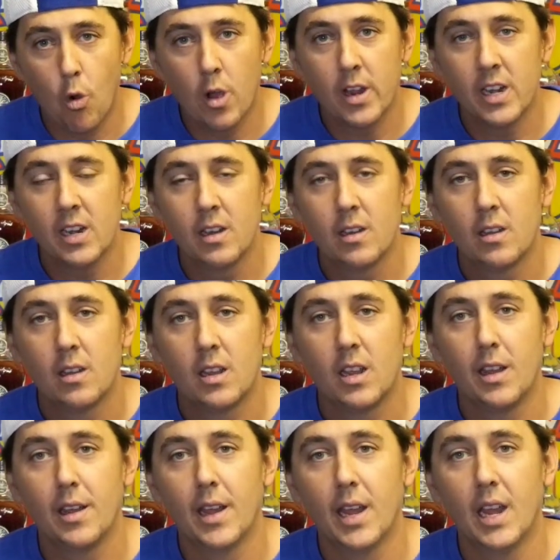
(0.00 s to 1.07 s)
1
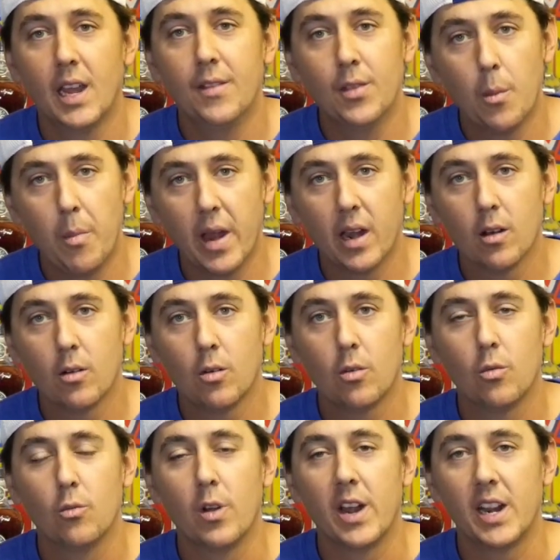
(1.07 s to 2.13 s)
in the
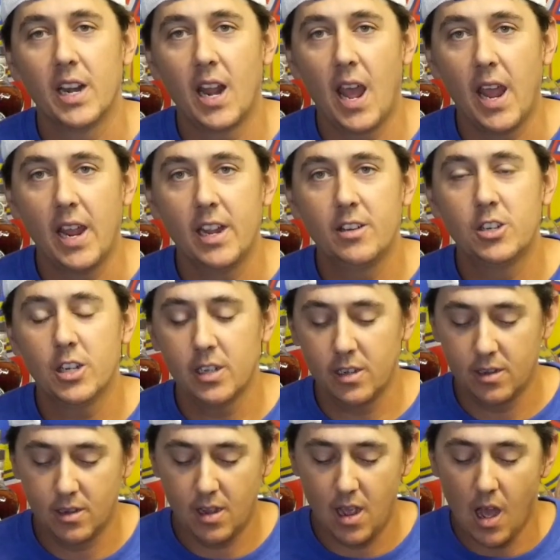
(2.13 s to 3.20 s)
barrel, ready to age
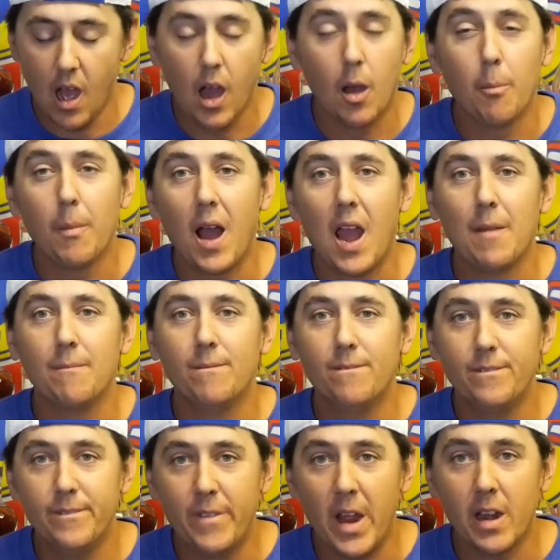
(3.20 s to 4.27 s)
it. I'm
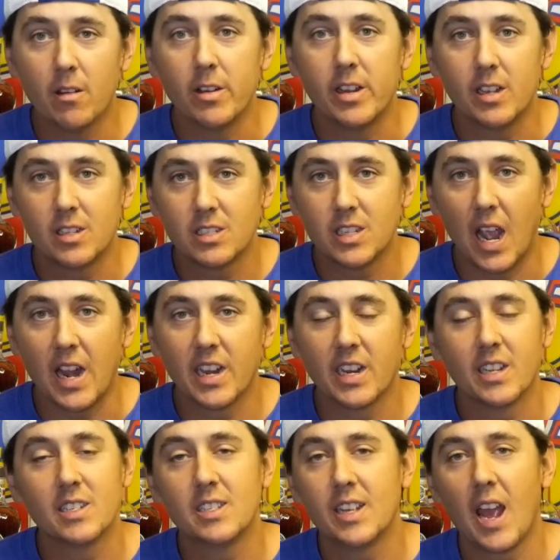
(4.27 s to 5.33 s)
very
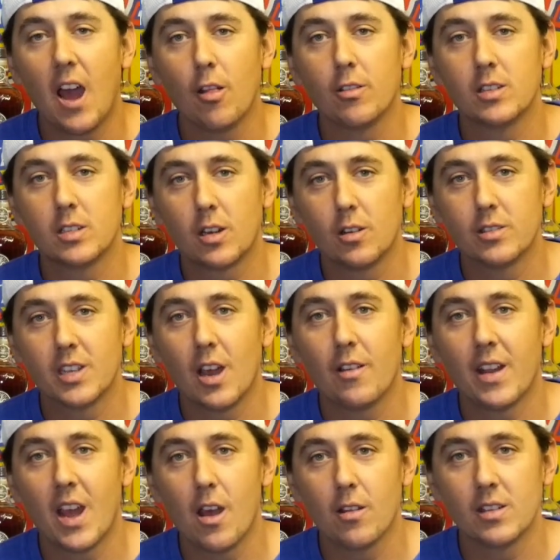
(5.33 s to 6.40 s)
excited to see how this turns
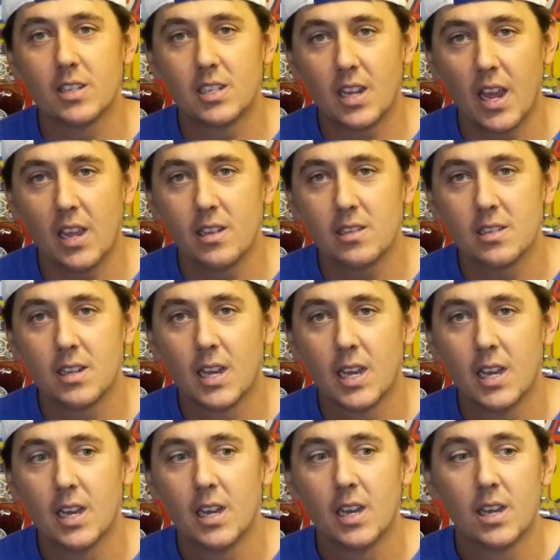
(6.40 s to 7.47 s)
out and how this tastes.
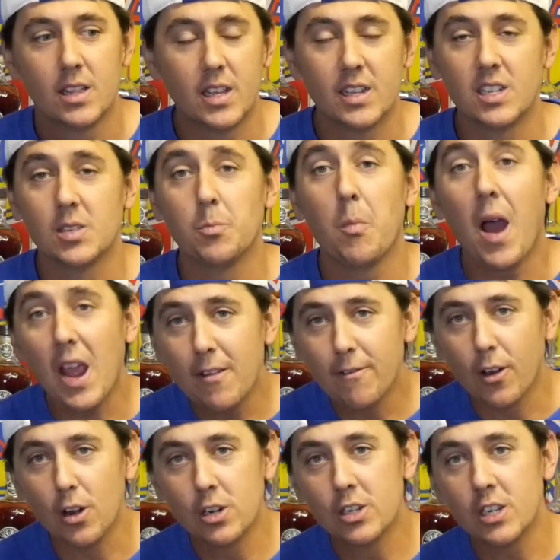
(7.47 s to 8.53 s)
This is my
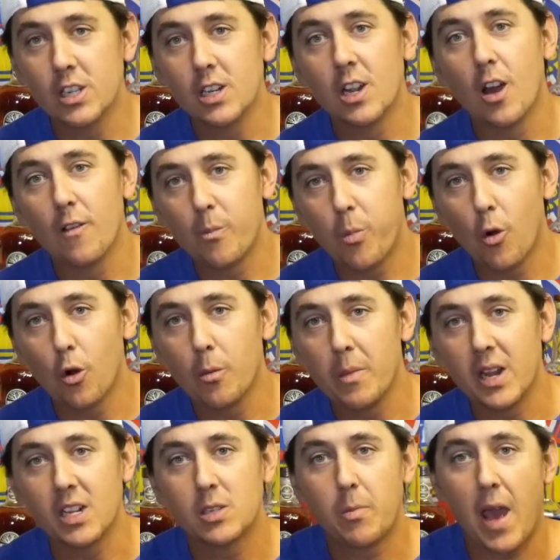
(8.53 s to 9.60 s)
version of poor
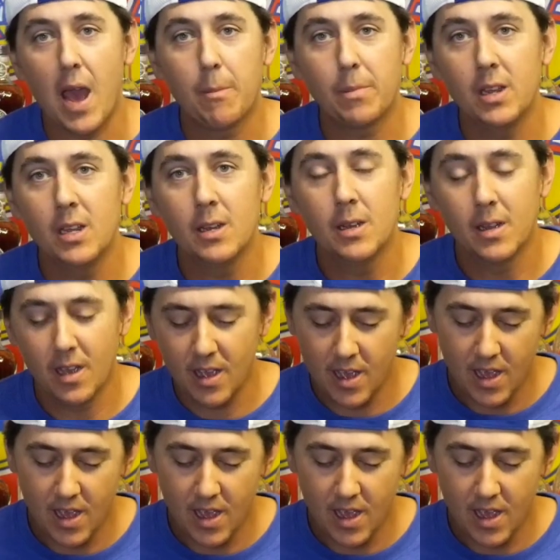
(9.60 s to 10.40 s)
man's Pappy.